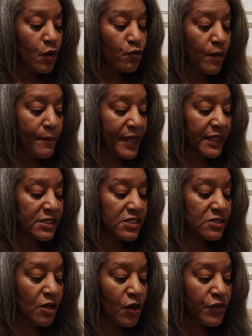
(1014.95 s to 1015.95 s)
Rebecca
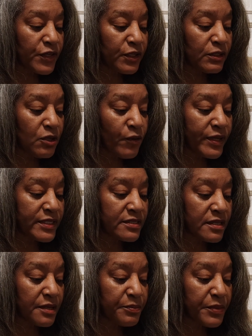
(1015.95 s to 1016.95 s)
saw the glowing
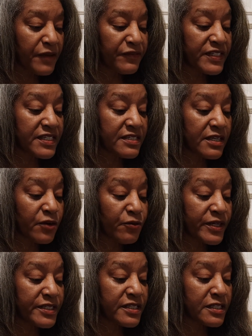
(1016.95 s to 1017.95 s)
tip of his
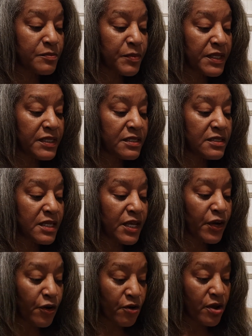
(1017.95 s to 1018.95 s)
cigarette suspended
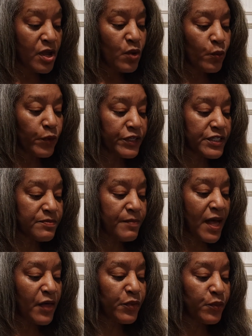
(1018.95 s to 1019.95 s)
near where his
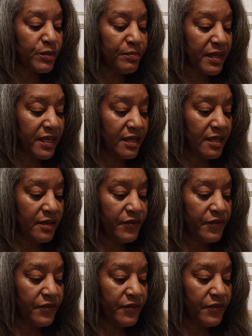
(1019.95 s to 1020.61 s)
mouth would be.